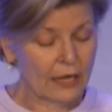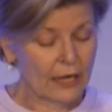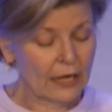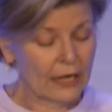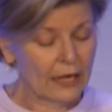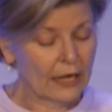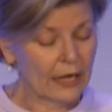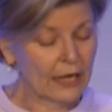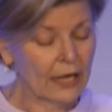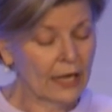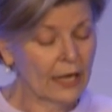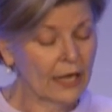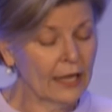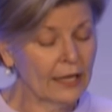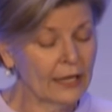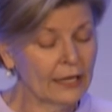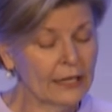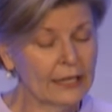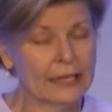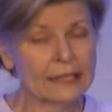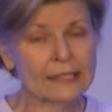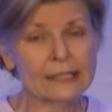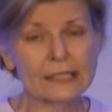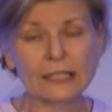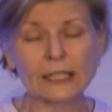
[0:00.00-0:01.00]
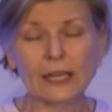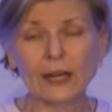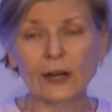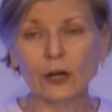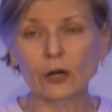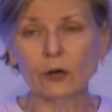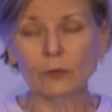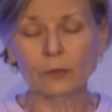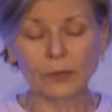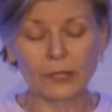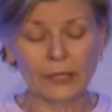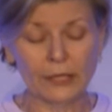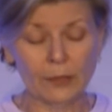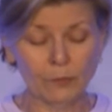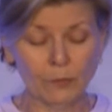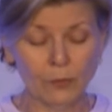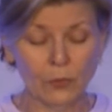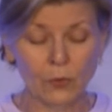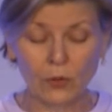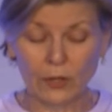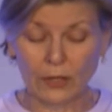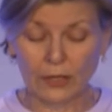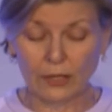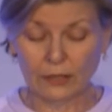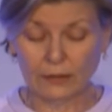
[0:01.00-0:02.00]
HUD is terribly
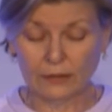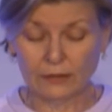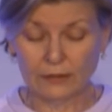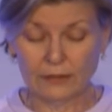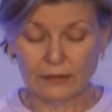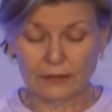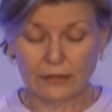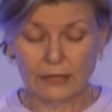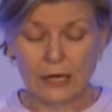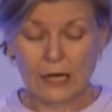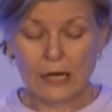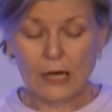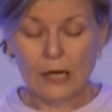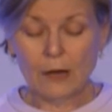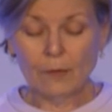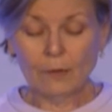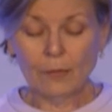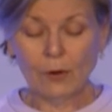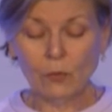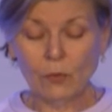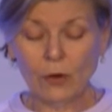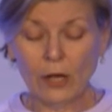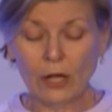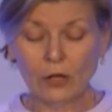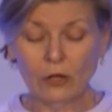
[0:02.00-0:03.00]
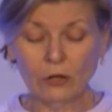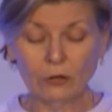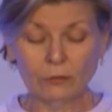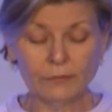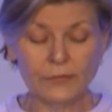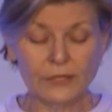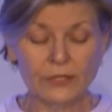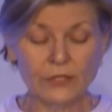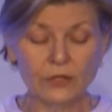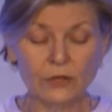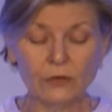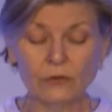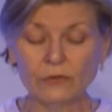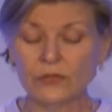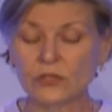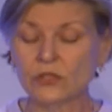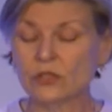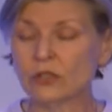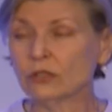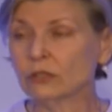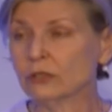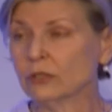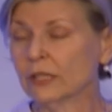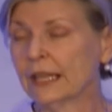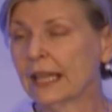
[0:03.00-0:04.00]
important, but while homeless youth
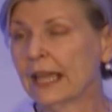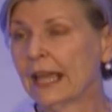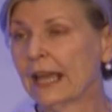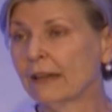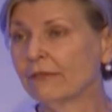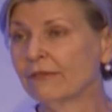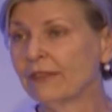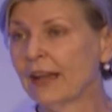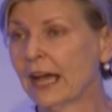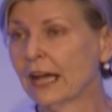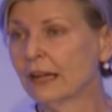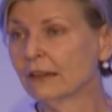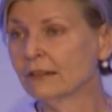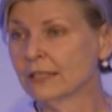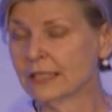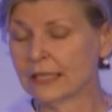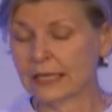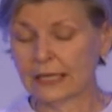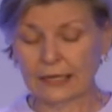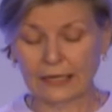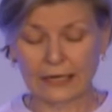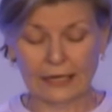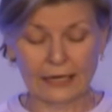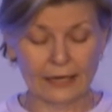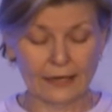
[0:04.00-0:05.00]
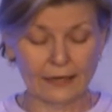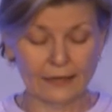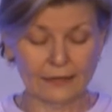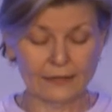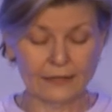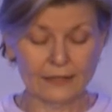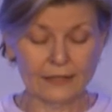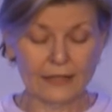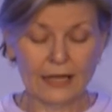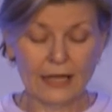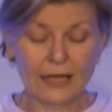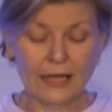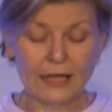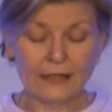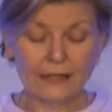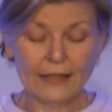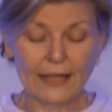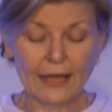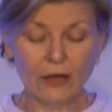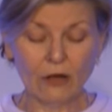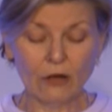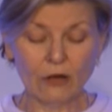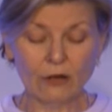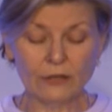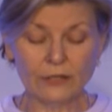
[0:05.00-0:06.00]
certainly have housing needs,
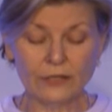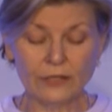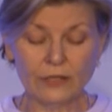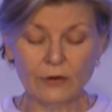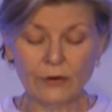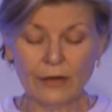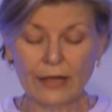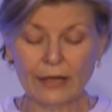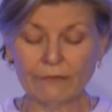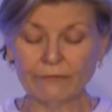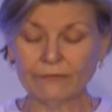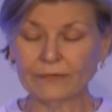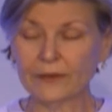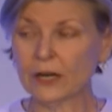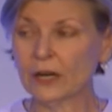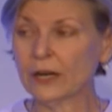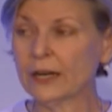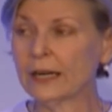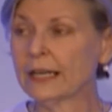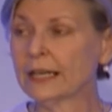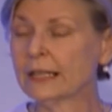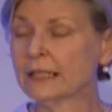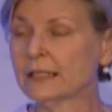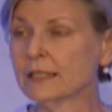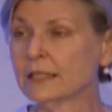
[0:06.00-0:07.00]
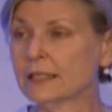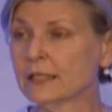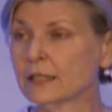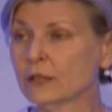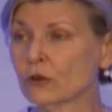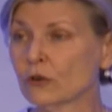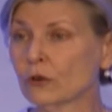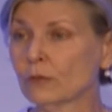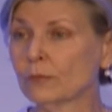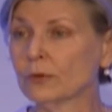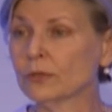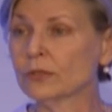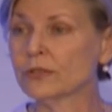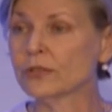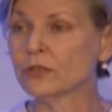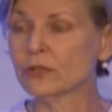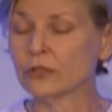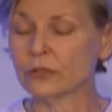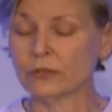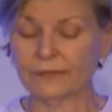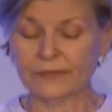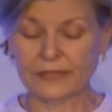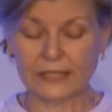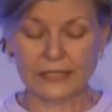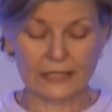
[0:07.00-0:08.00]
they also have very considerable
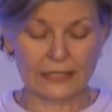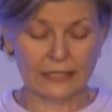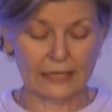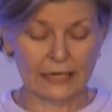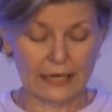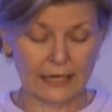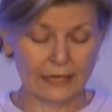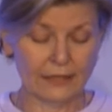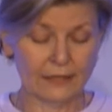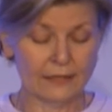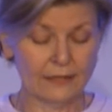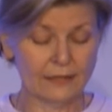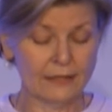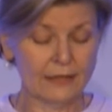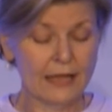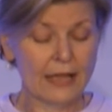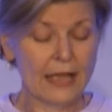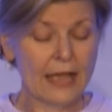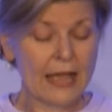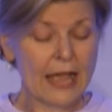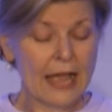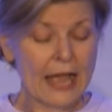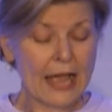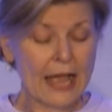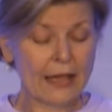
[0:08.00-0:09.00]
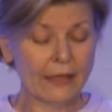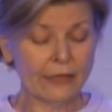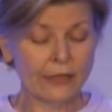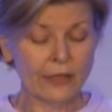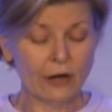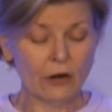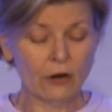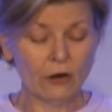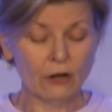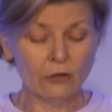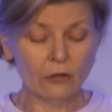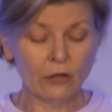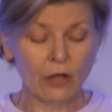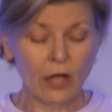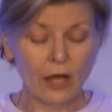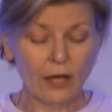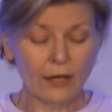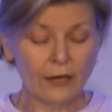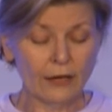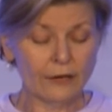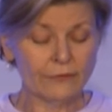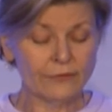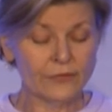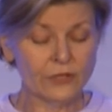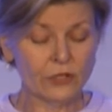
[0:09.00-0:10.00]
service needs. And there are a
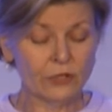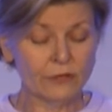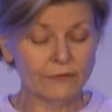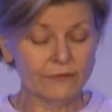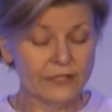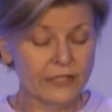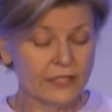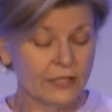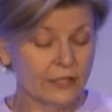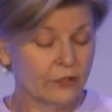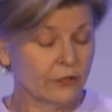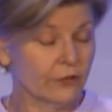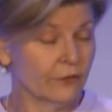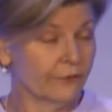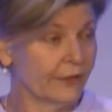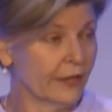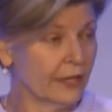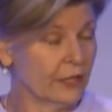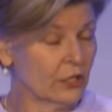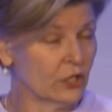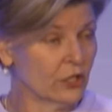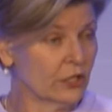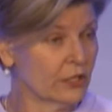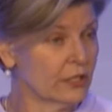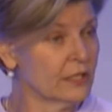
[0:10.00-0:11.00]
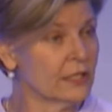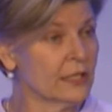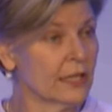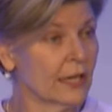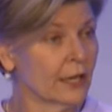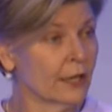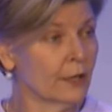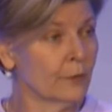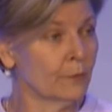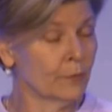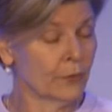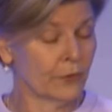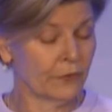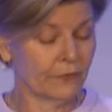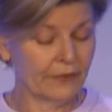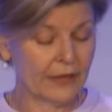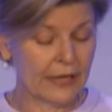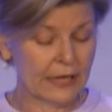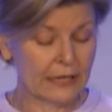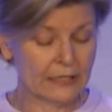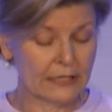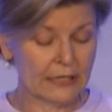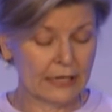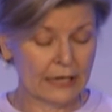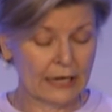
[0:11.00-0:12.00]
lot of service interventions that could
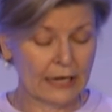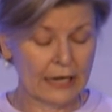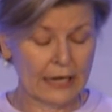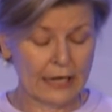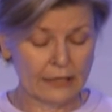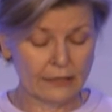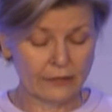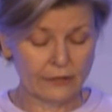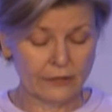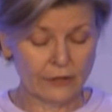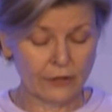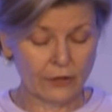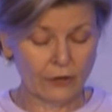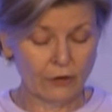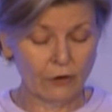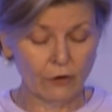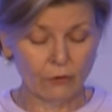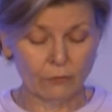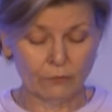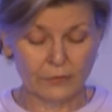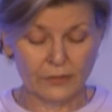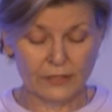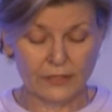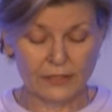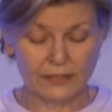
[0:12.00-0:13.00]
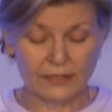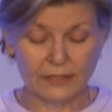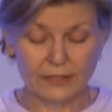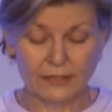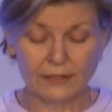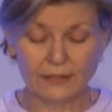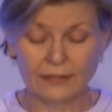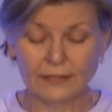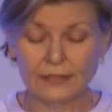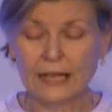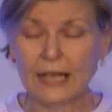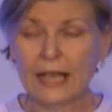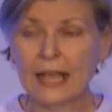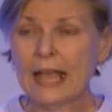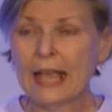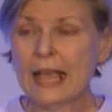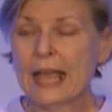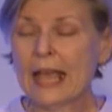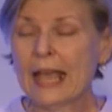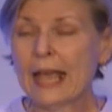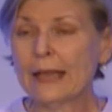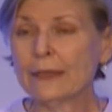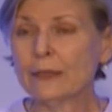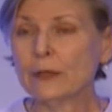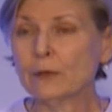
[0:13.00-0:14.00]
prevent and end their homelessness.
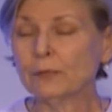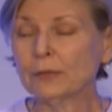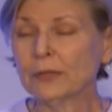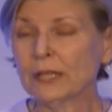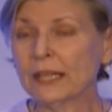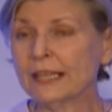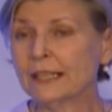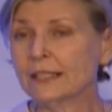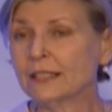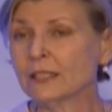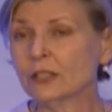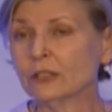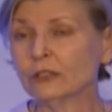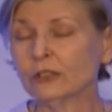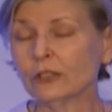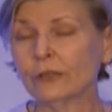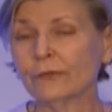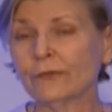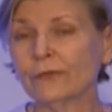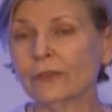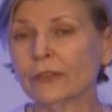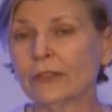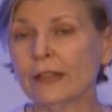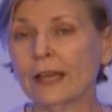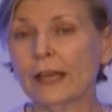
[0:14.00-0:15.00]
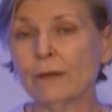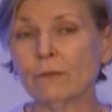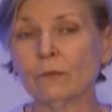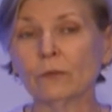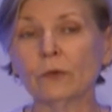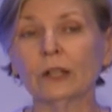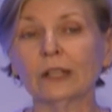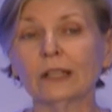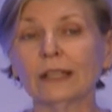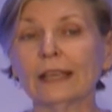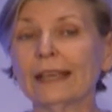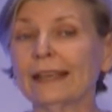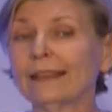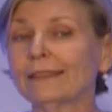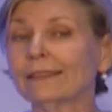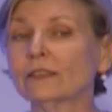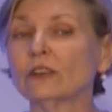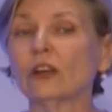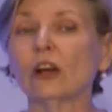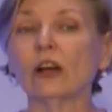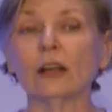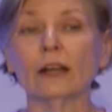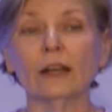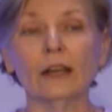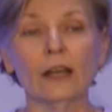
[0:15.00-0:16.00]
And the place to look for them really is
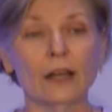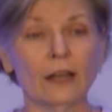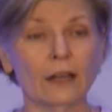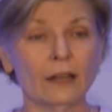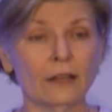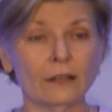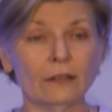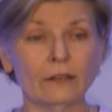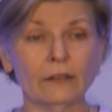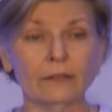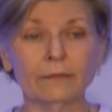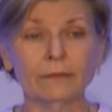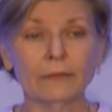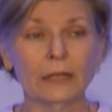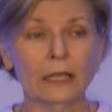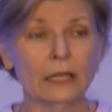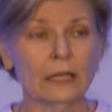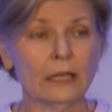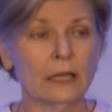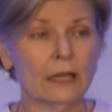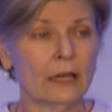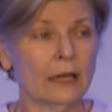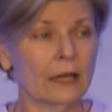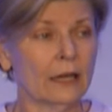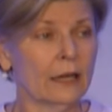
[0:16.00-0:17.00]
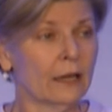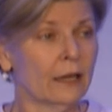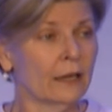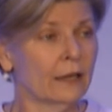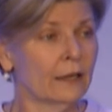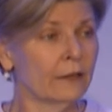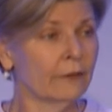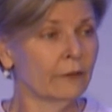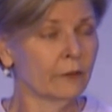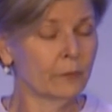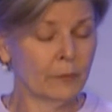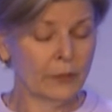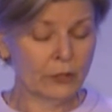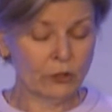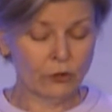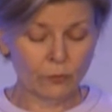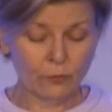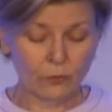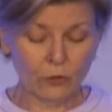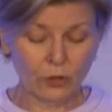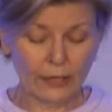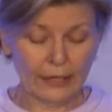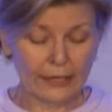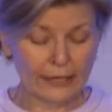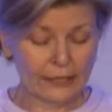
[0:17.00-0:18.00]
not HUD. It's much
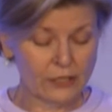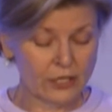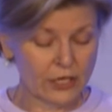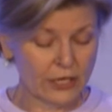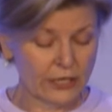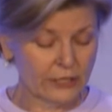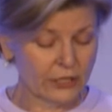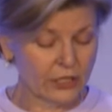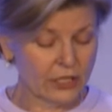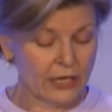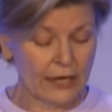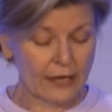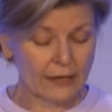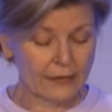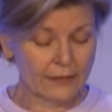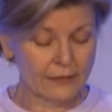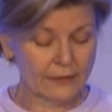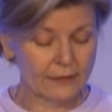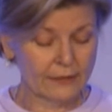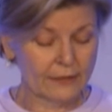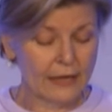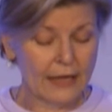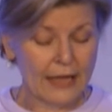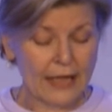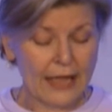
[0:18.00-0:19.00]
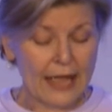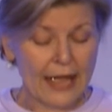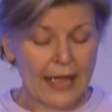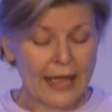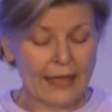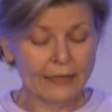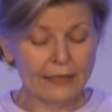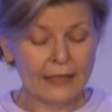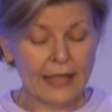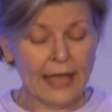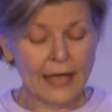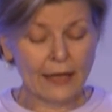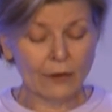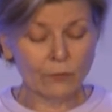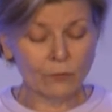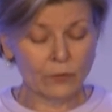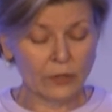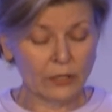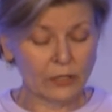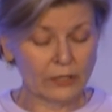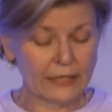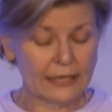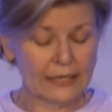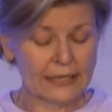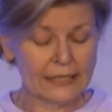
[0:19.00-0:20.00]
more HHS. And that
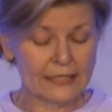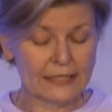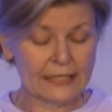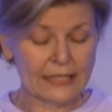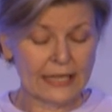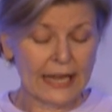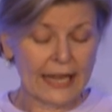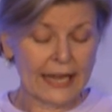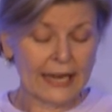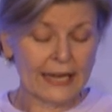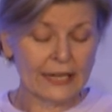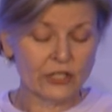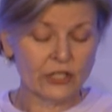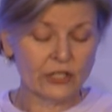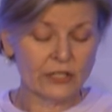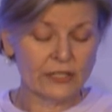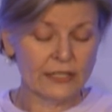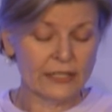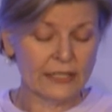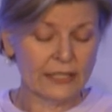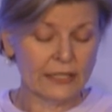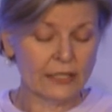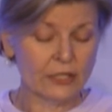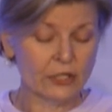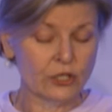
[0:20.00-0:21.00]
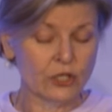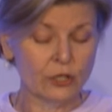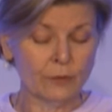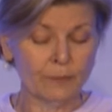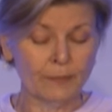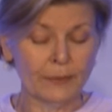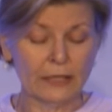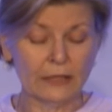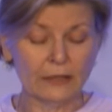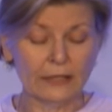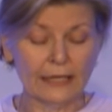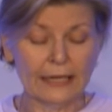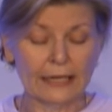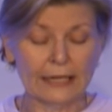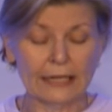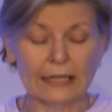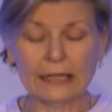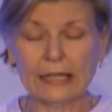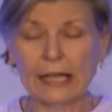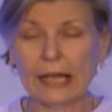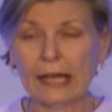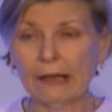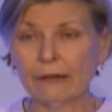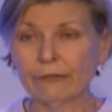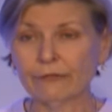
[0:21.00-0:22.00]
really is the agency that should be leading
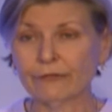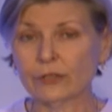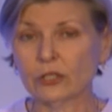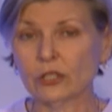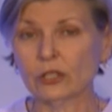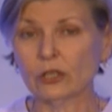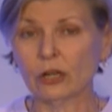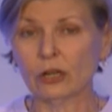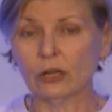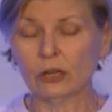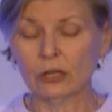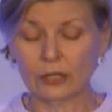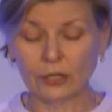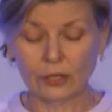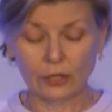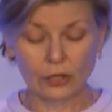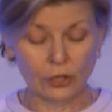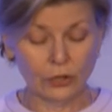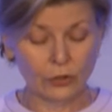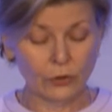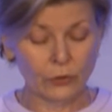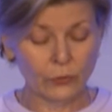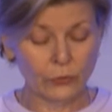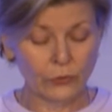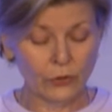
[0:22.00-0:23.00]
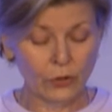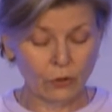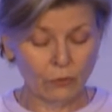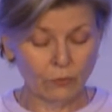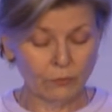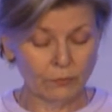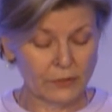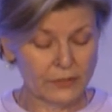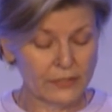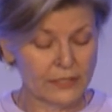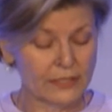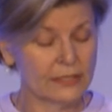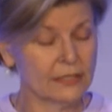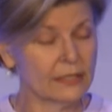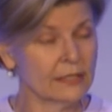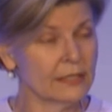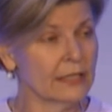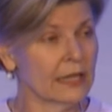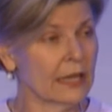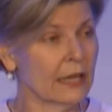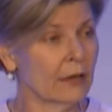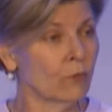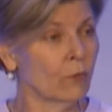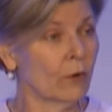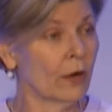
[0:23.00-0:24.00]
the effort on youth homelessness
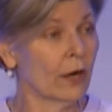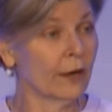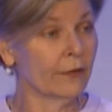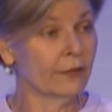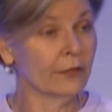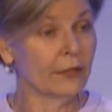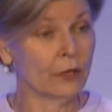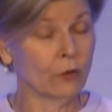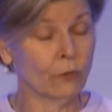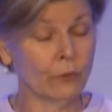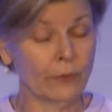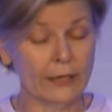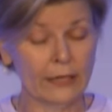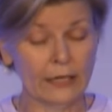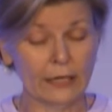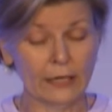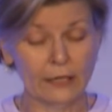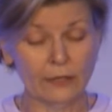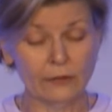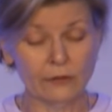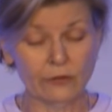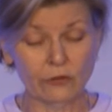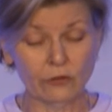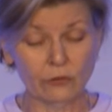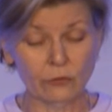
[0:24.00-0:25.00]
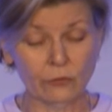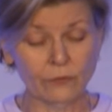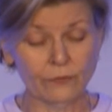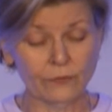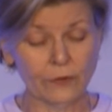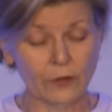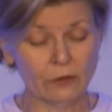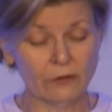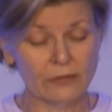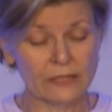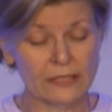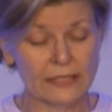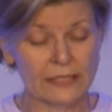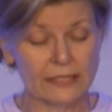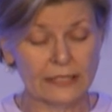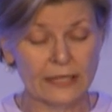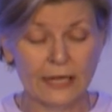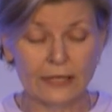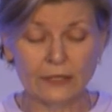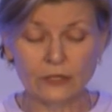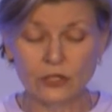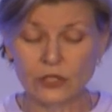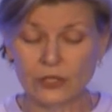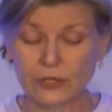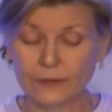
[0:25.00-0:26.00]
and where I think we need to focus
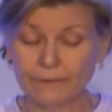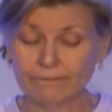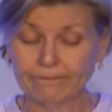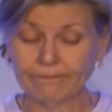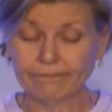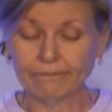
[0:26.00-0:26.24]
attention.